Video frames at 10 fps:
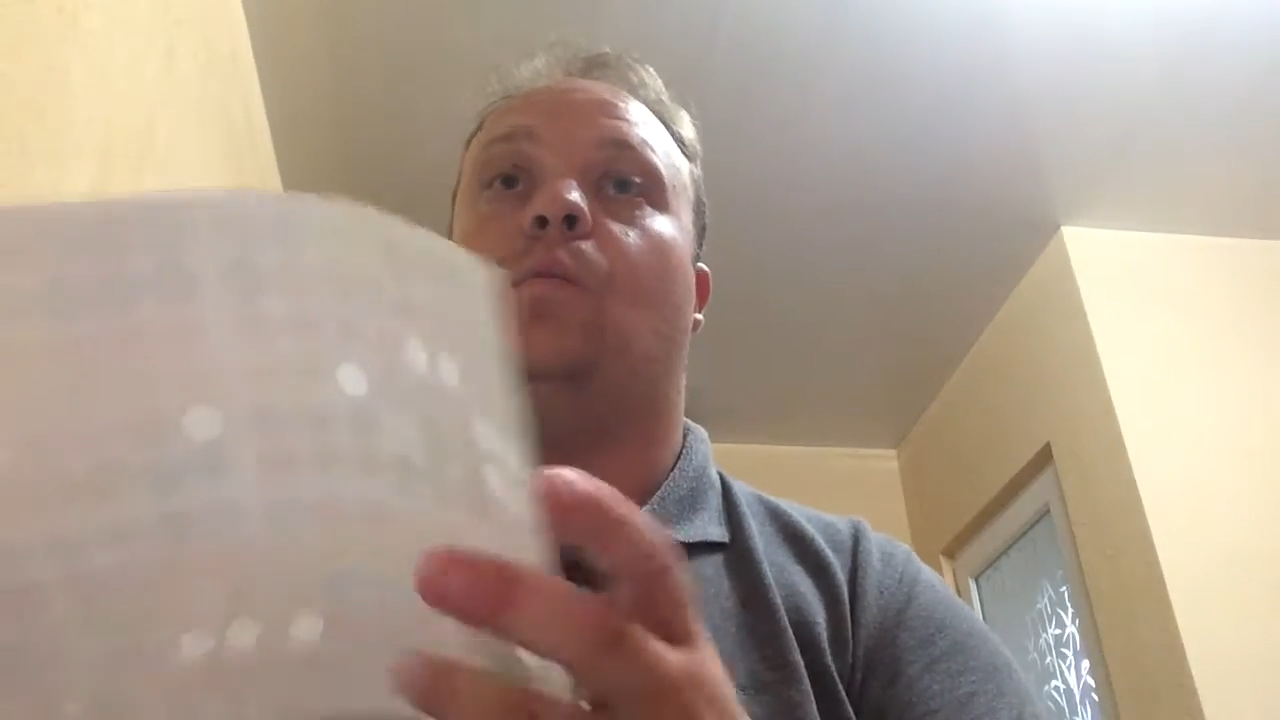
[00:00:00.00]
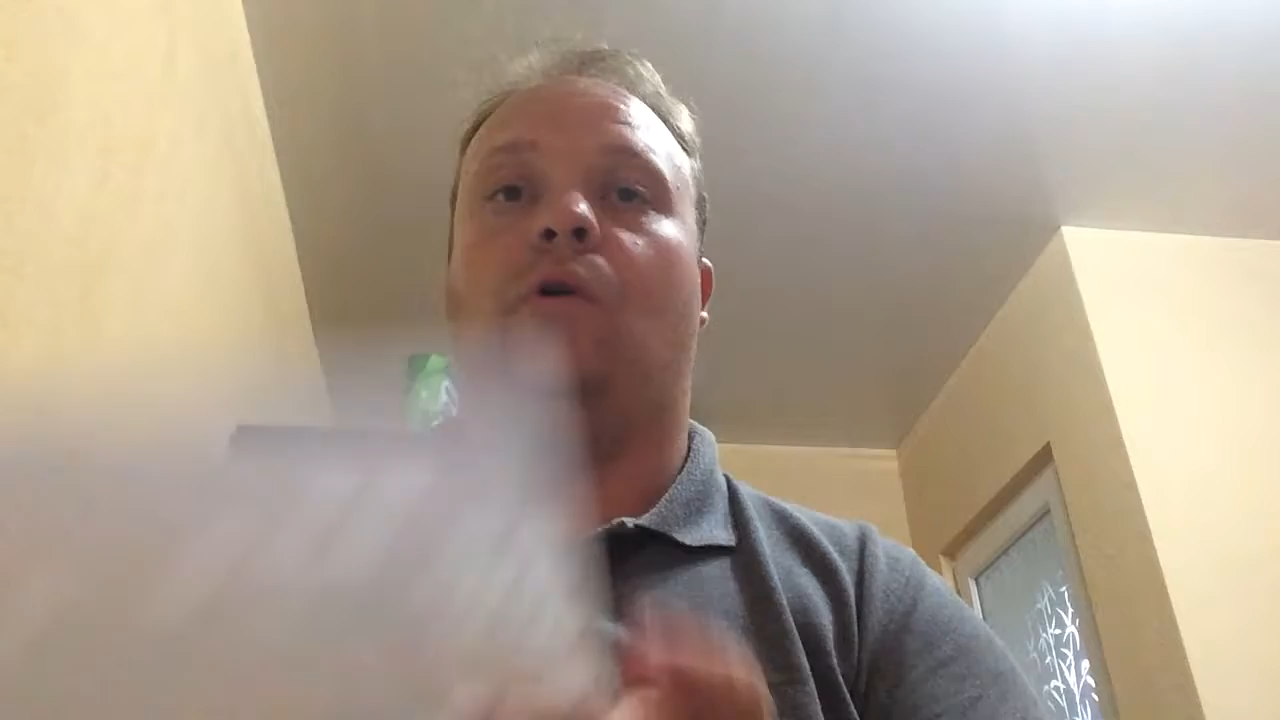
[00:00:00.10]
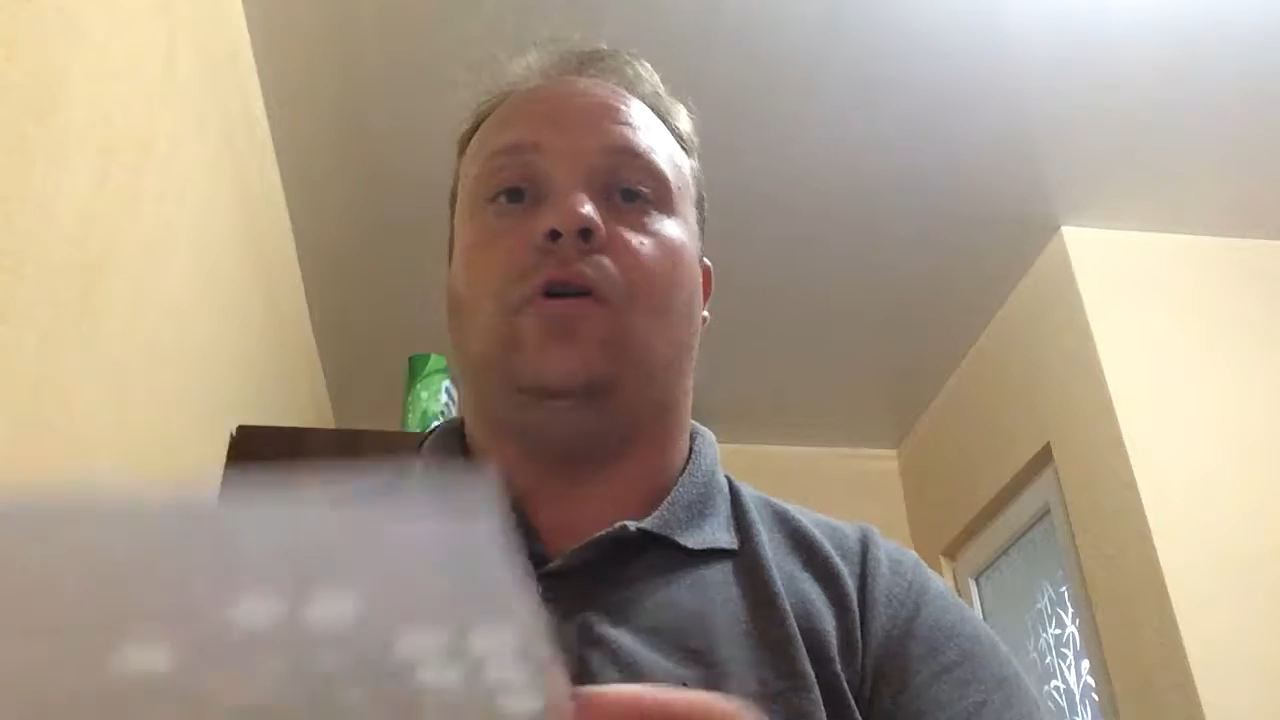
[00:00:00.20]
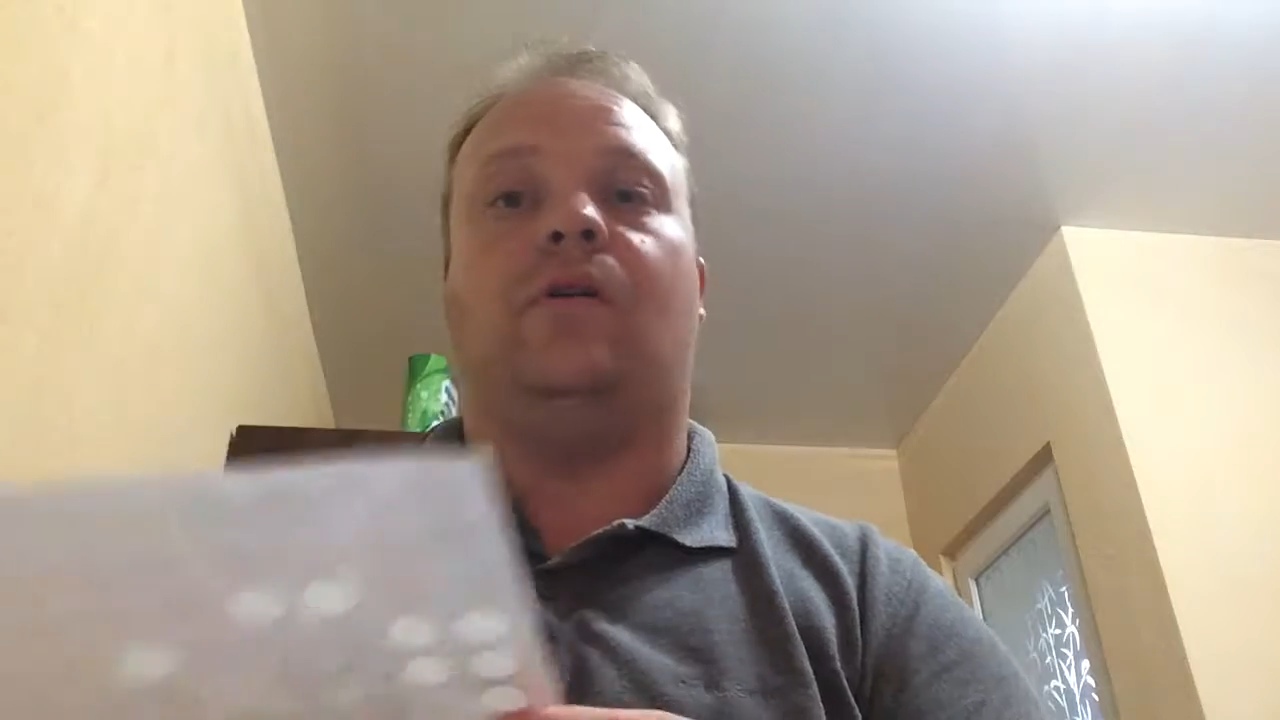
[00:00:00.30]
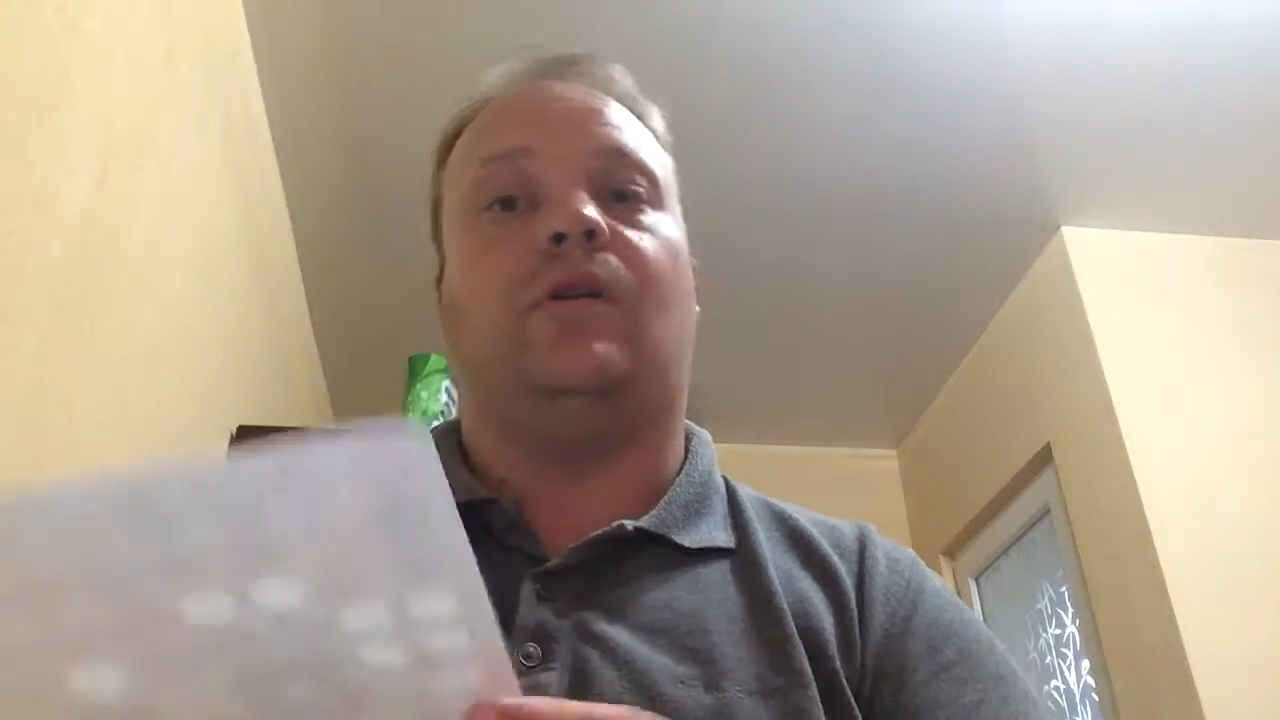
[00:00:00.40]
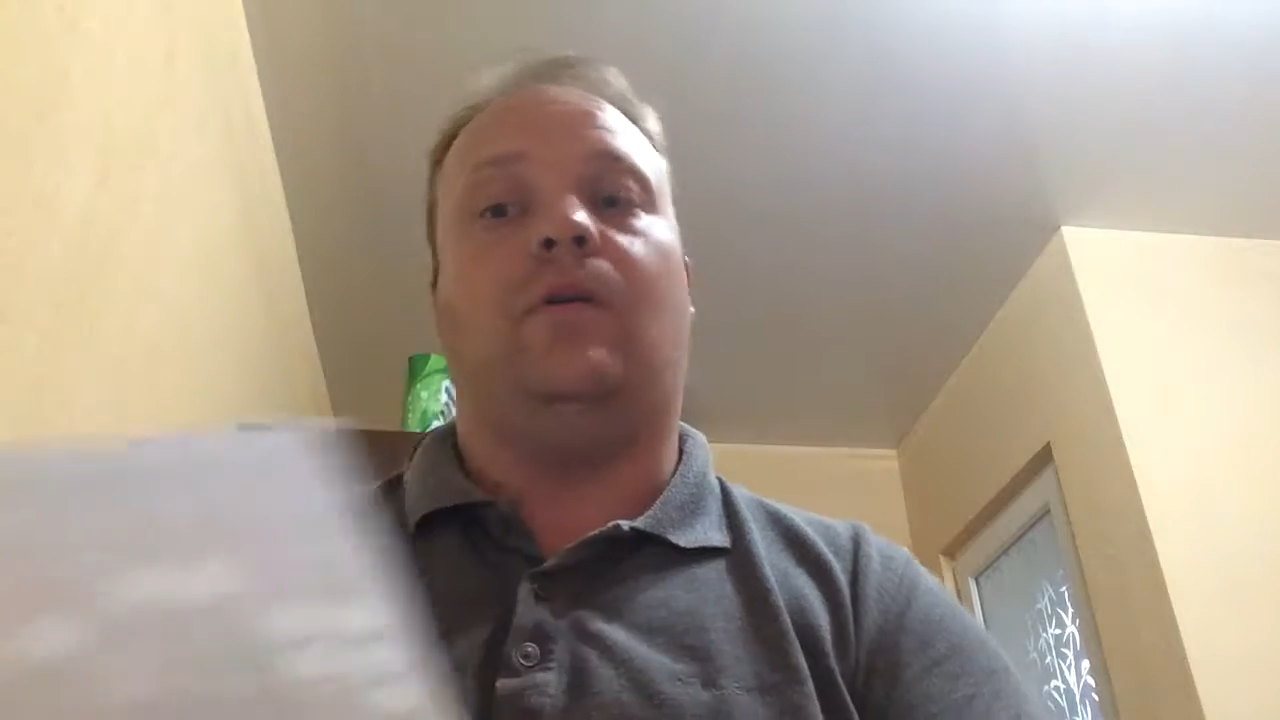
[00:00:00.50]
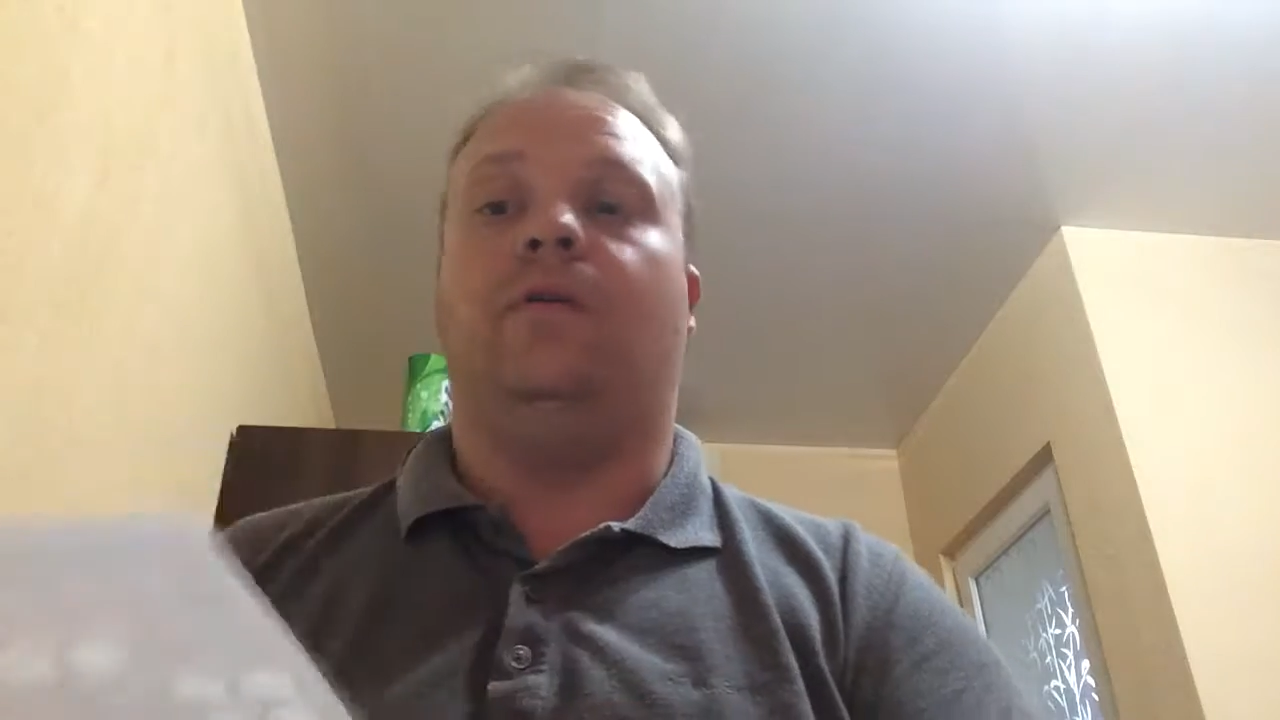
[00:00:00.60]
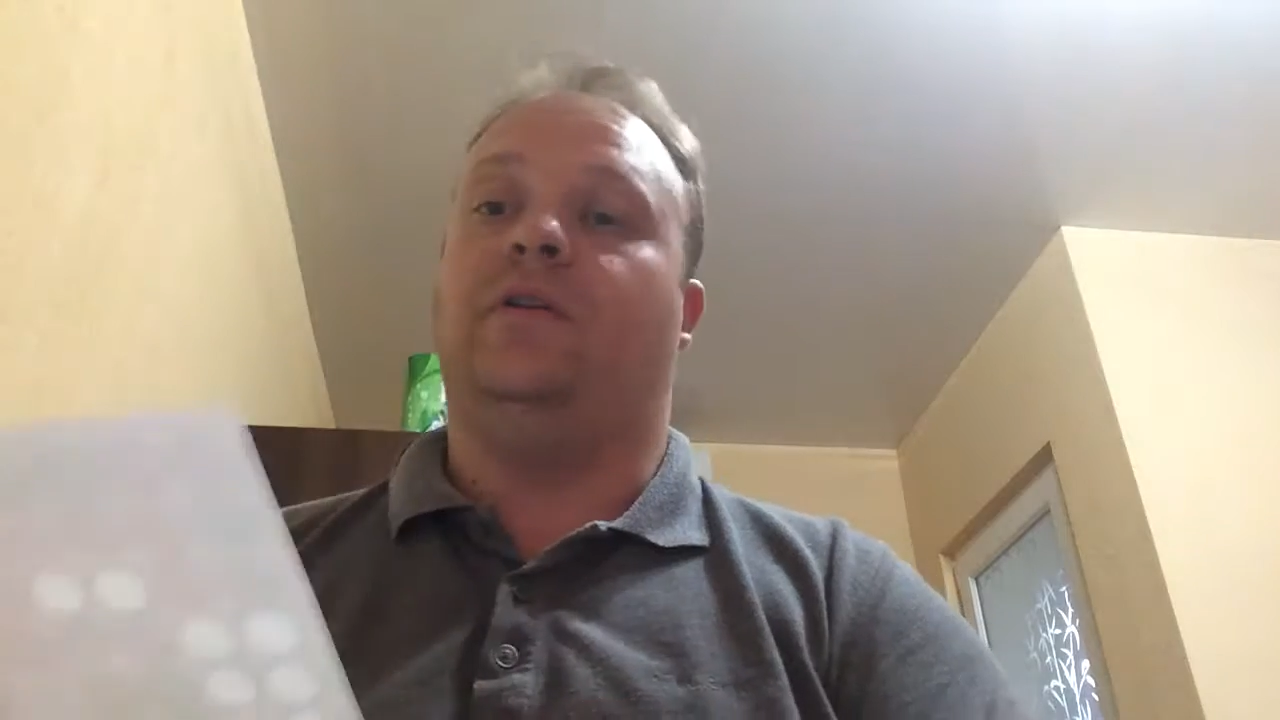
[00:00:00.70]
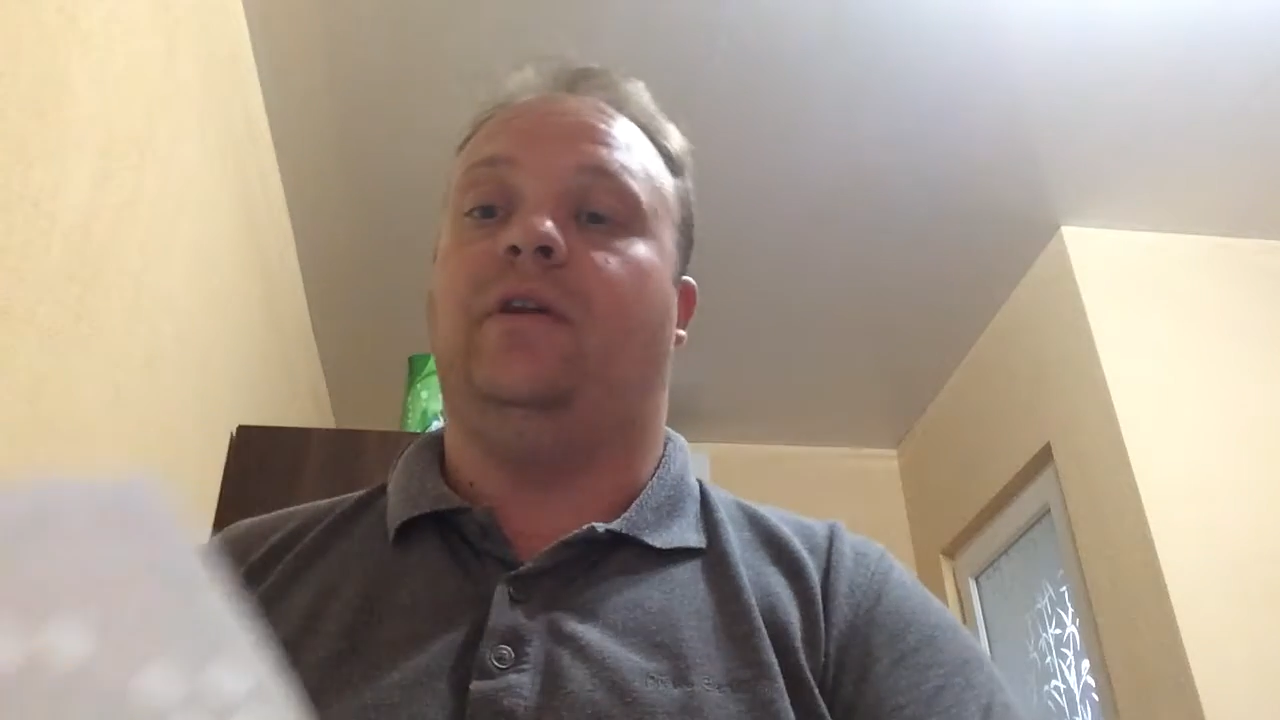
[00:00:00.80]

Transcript: what go on